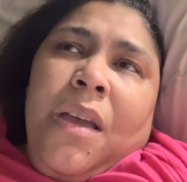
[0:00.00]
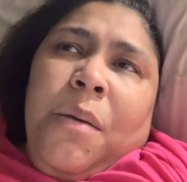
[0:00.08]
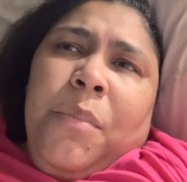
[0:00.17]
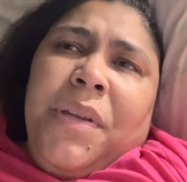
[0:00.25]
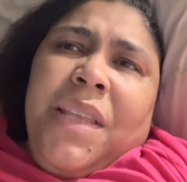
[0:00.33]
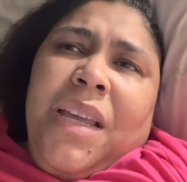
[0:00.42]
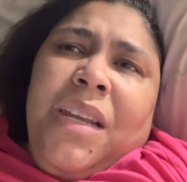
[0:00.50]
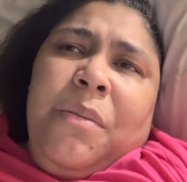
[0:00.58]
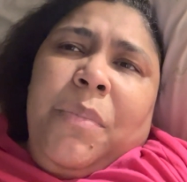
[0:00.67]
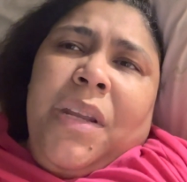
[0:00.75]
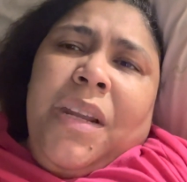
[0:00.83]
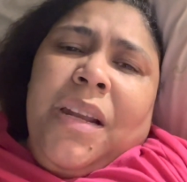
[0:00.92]
But that
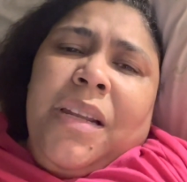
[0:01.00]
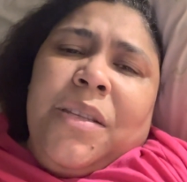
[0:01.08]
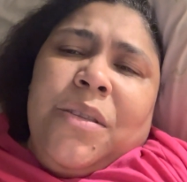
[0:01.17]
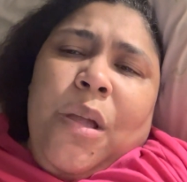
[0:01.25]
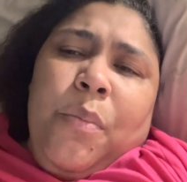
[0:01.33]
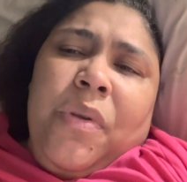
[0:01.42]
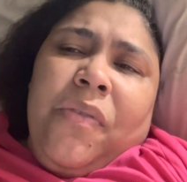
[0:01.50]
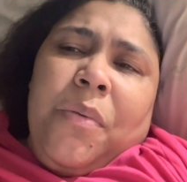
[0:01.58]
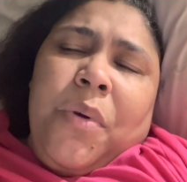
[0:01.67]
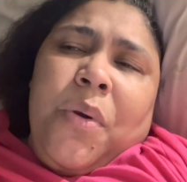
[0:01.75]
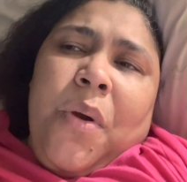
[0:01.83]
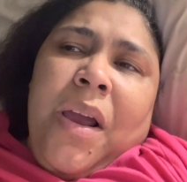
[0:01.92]
immediately stopped me
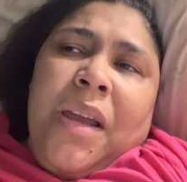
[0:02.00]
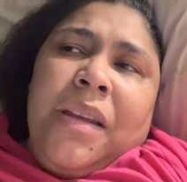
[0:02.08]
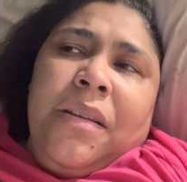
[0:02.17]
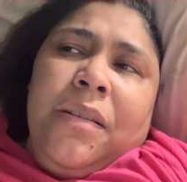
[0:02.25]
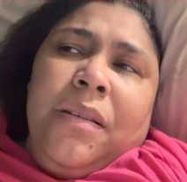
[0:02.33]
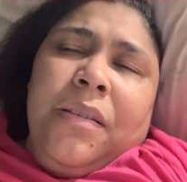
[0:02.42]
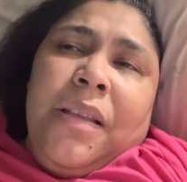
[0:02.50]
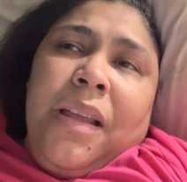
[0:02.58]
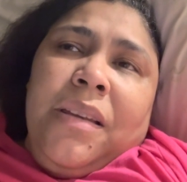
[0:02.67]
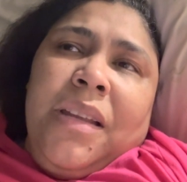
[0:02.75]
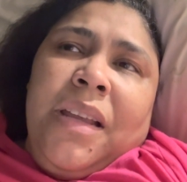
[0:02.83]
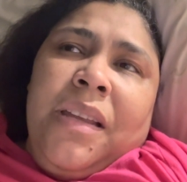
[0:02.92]
from crying
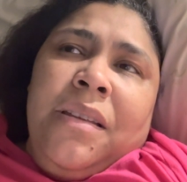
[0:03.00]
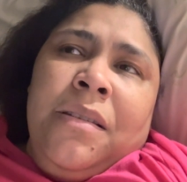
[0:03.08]
that day.